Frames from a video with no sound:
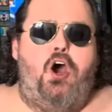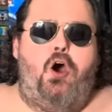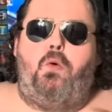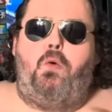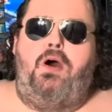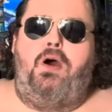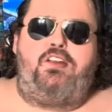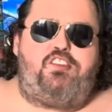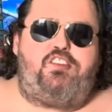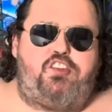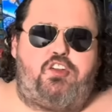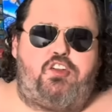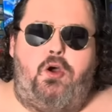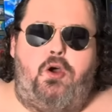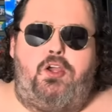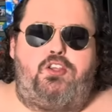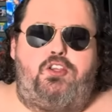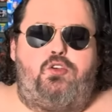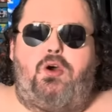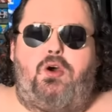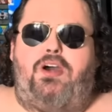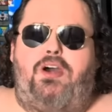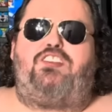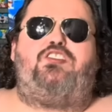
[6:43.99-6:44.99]
Tate started
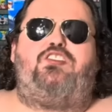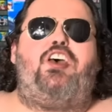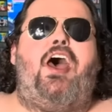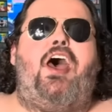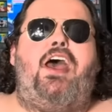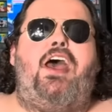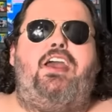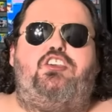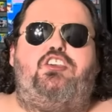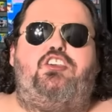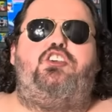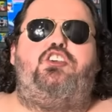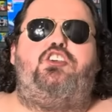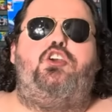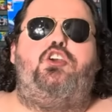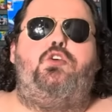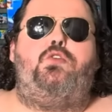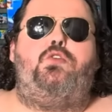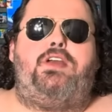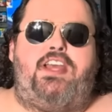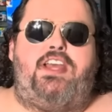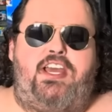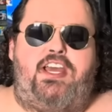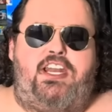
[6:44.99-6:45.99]
promoting the Daddy coin, a